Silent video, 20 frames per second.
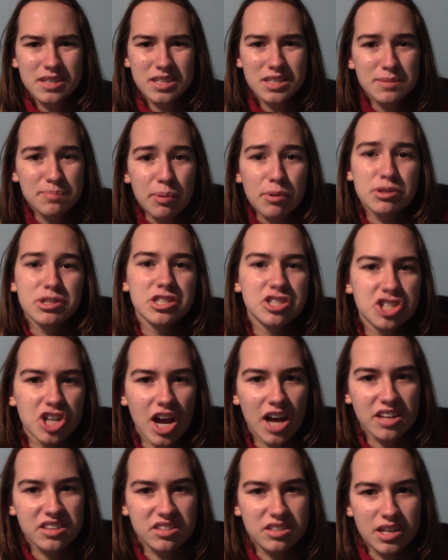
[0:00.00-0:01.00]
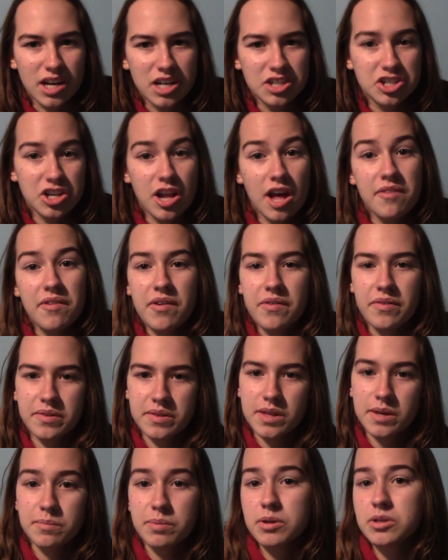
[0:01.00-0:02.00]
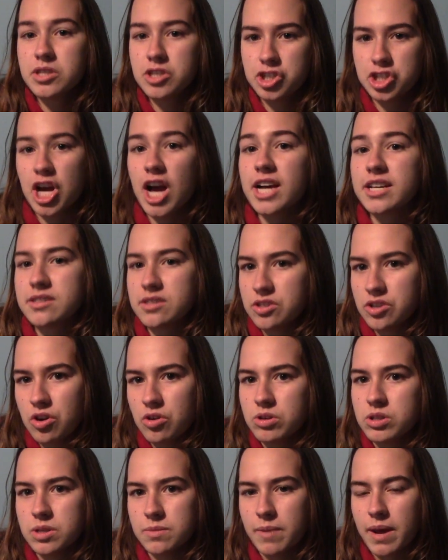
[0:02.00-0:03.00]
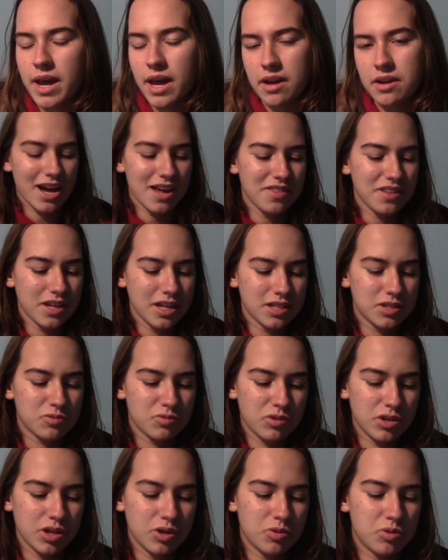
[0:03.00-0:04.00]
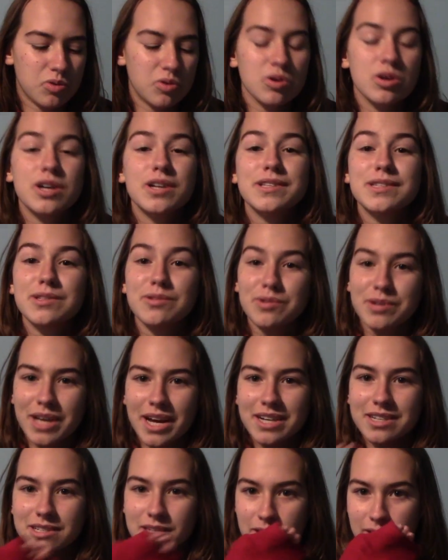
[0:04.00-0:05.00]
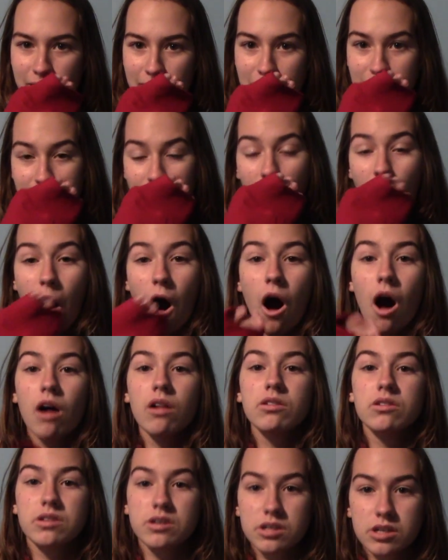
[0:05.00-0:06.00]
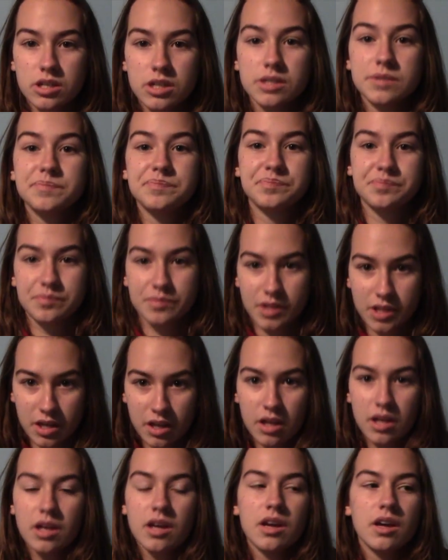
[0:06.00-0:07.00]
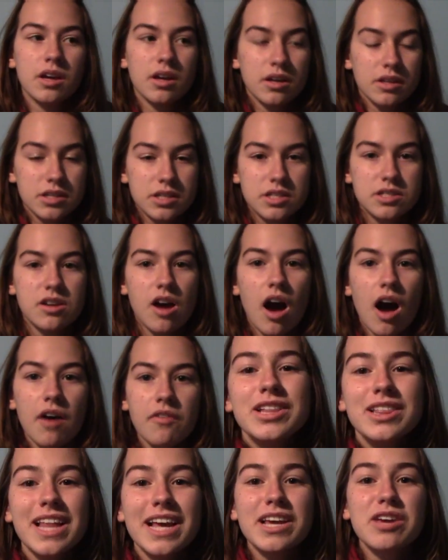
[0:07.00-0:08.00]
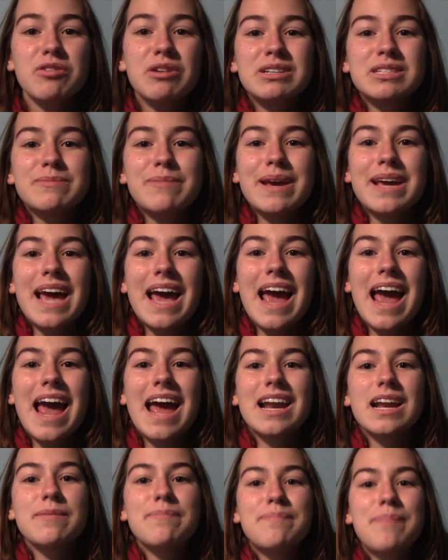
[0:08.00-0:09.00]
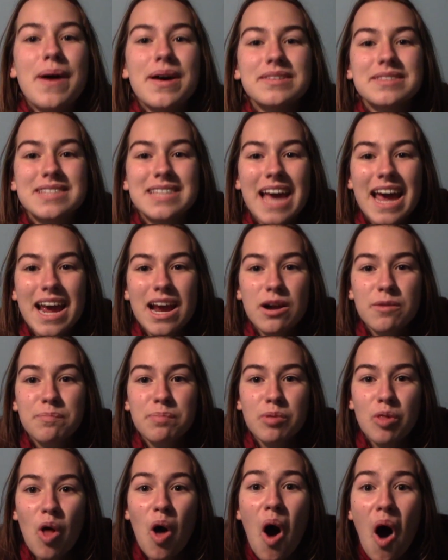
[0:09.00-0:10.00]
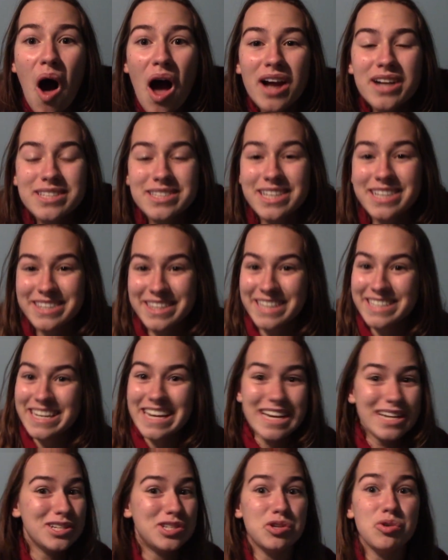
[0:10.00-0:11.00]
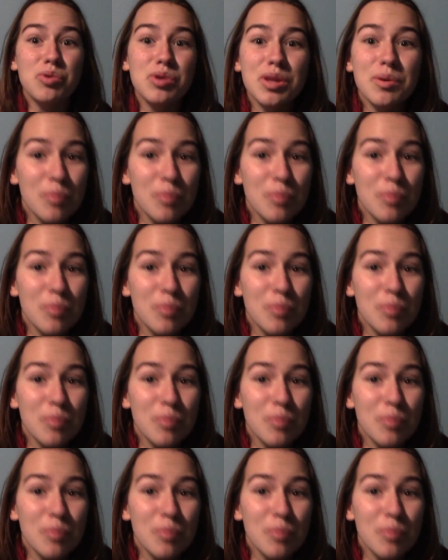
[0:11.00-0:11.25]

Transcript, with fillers: It's Percy Jackson. I should have everything Percy Jackson known to man. I think it's really cool because you'll get to like color stuff. Like you got to make Annabeth's hair blonde like they didn't do in the